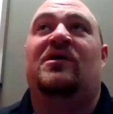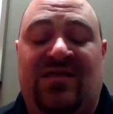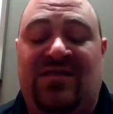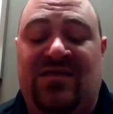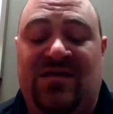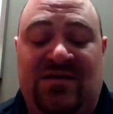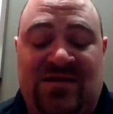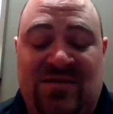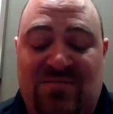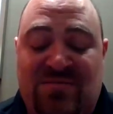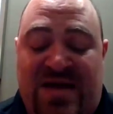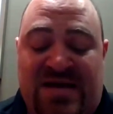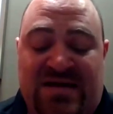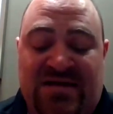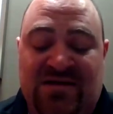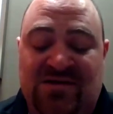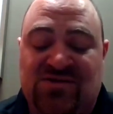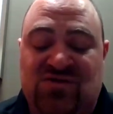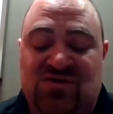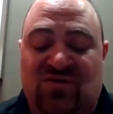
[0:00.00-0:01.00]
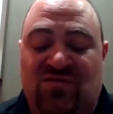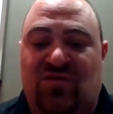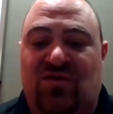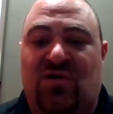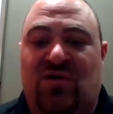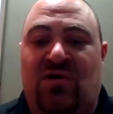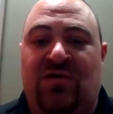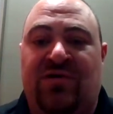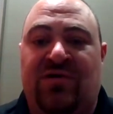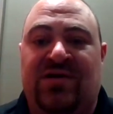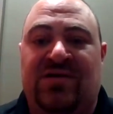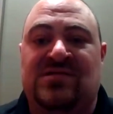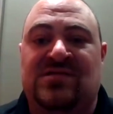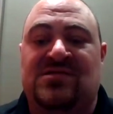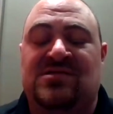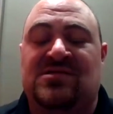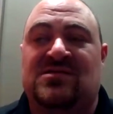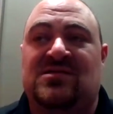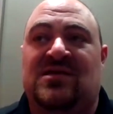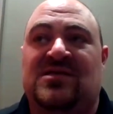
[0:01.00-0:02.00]
I think the maintenance overall
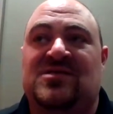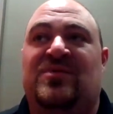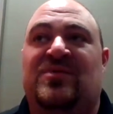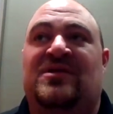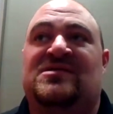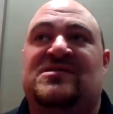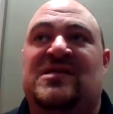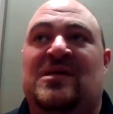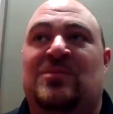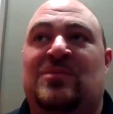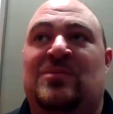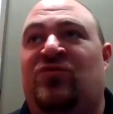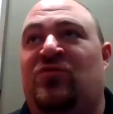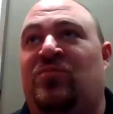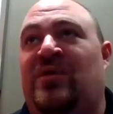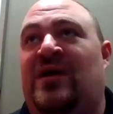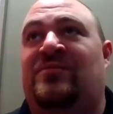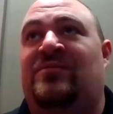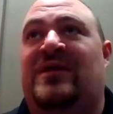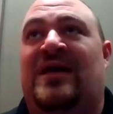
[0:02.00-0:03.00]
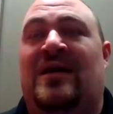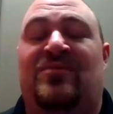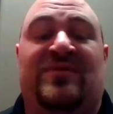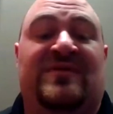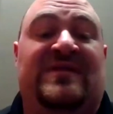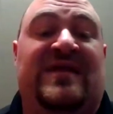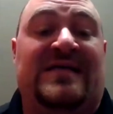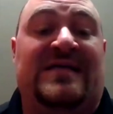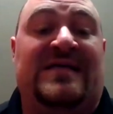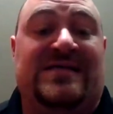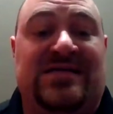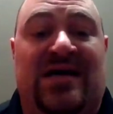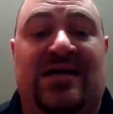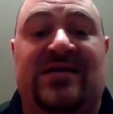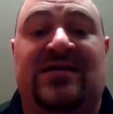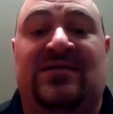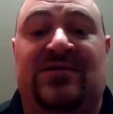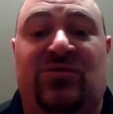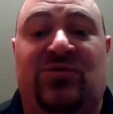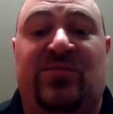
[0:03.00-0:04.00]
has been a staple for Bobcat, but that's
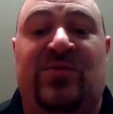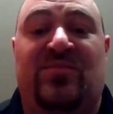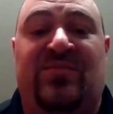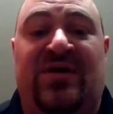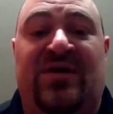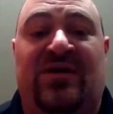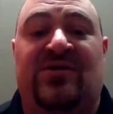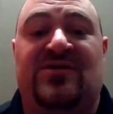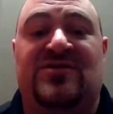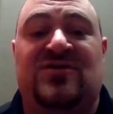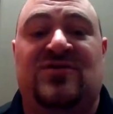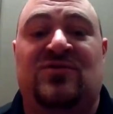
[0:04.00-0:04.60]
gotten a little bit better